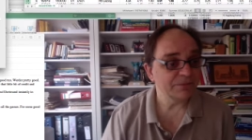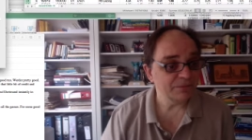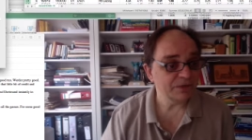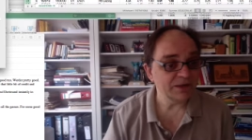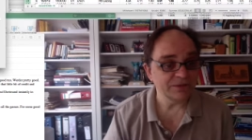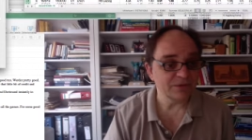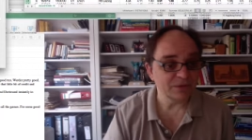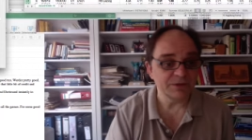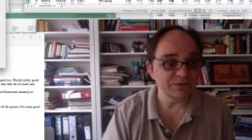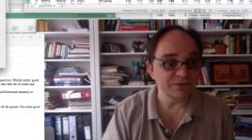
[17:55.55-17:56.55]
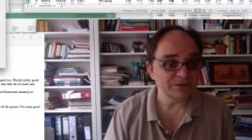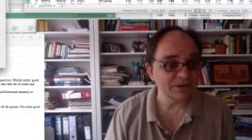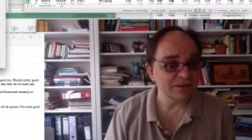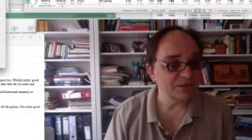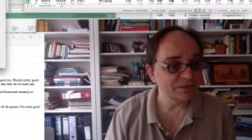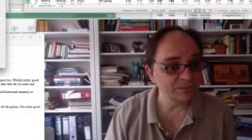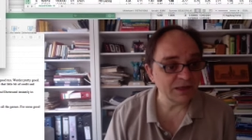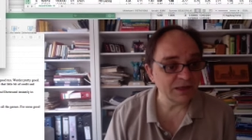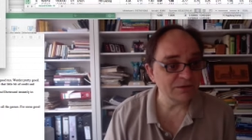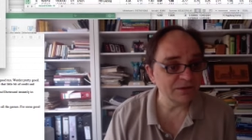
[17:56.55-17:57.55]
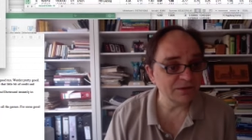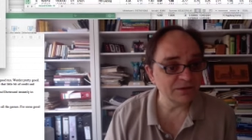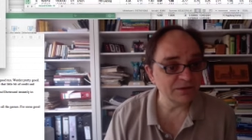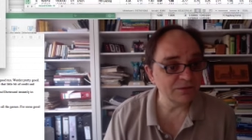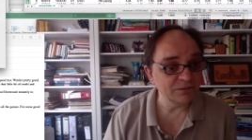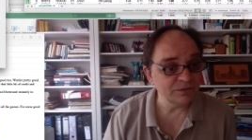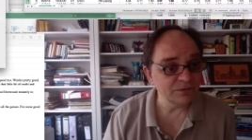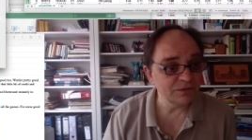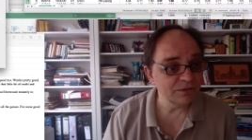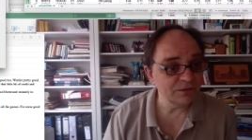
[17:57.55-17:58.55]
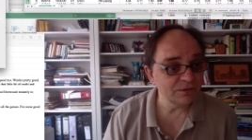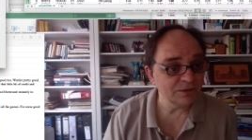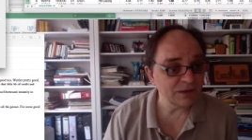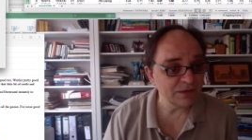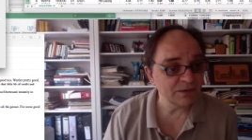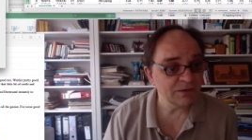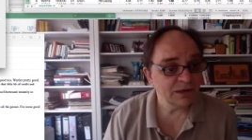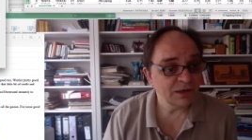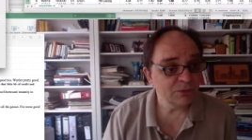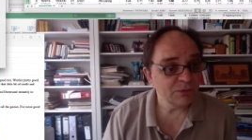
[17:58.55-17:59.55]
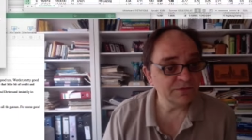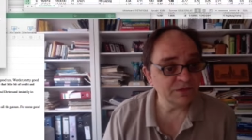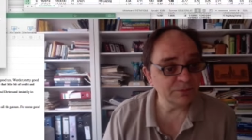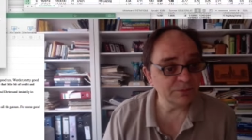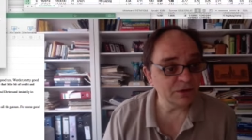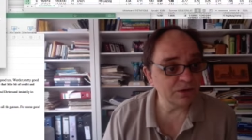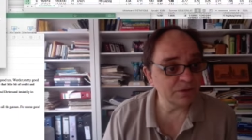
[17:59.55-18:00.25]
It's always some danger that you take one step wrong